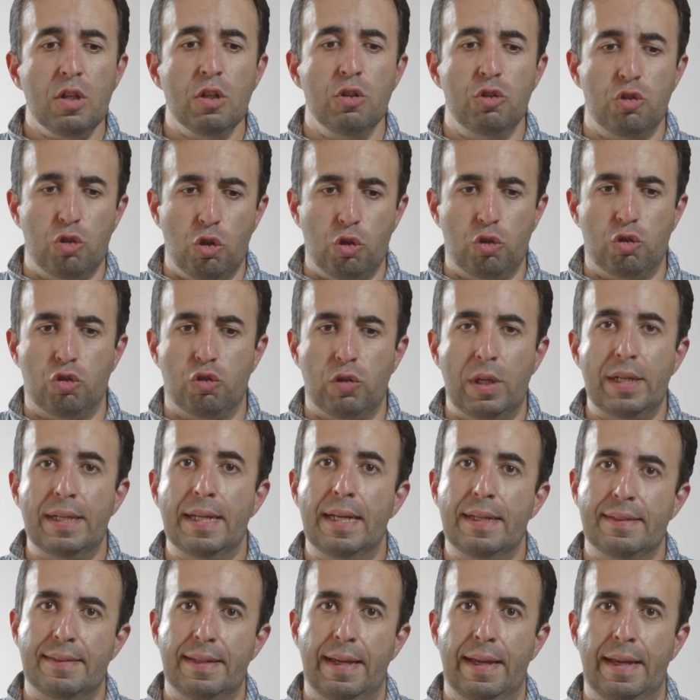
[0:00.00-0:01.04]
So straight
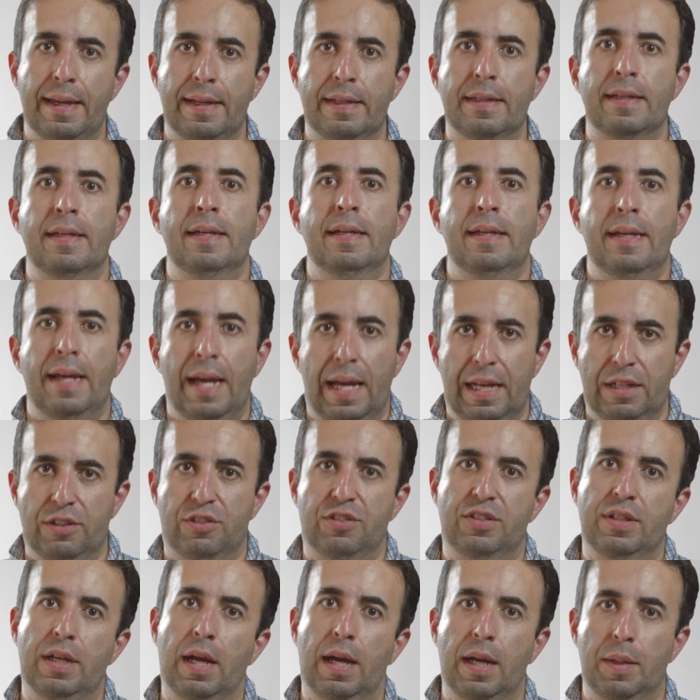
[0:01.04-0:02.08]
head to head,
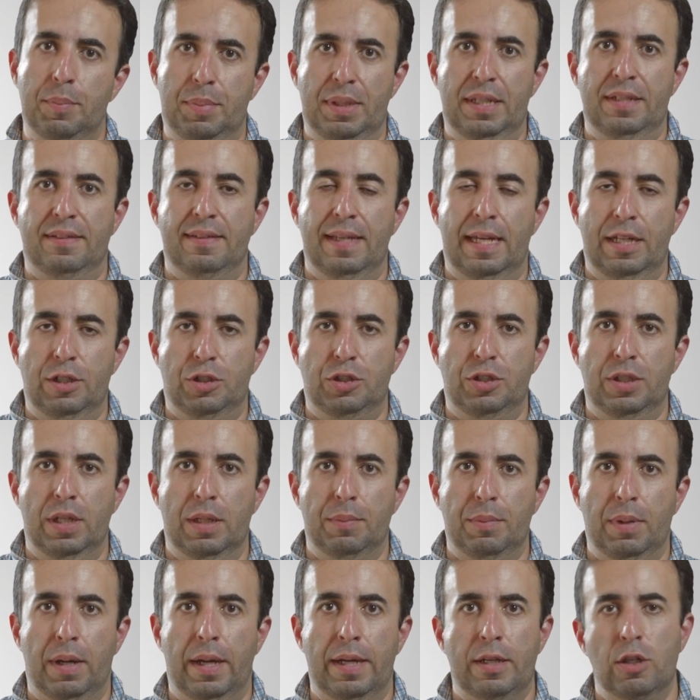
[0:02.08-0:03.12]
SDI beats
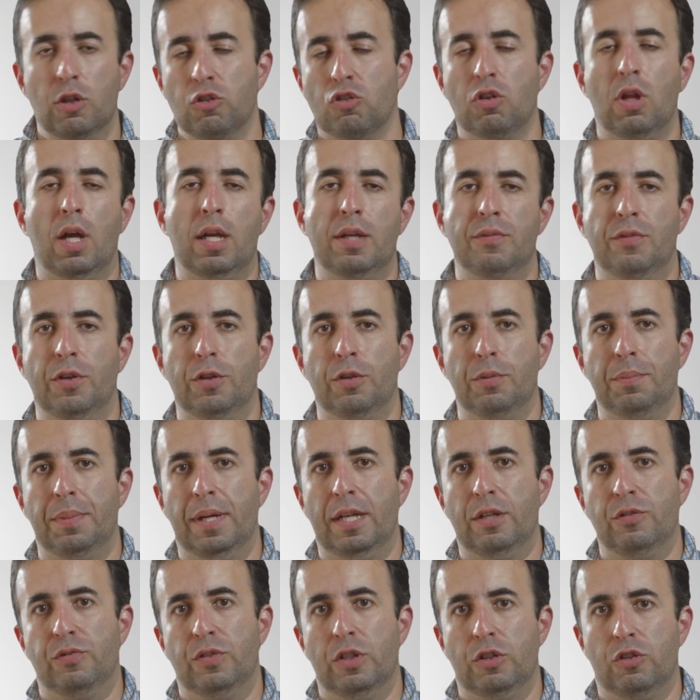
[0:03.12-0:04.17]
HDMI. And there's a lot of other
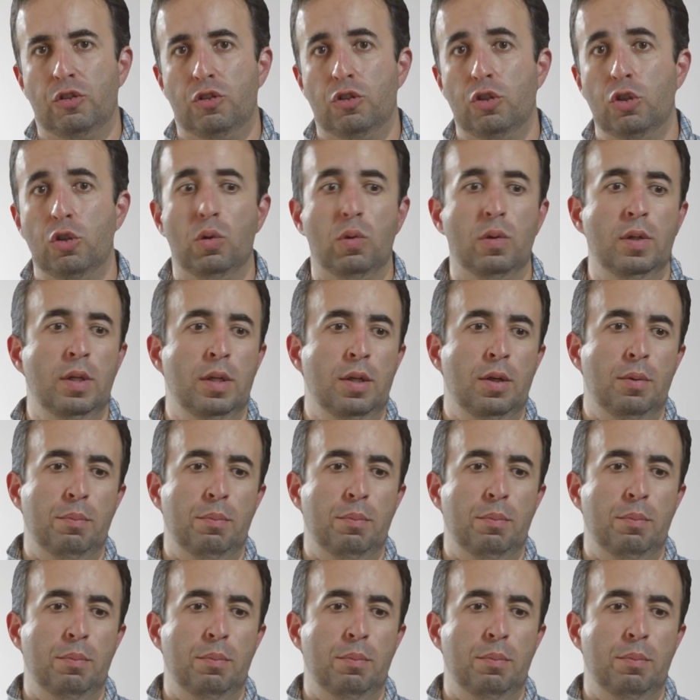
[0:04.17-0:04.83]
benefits too.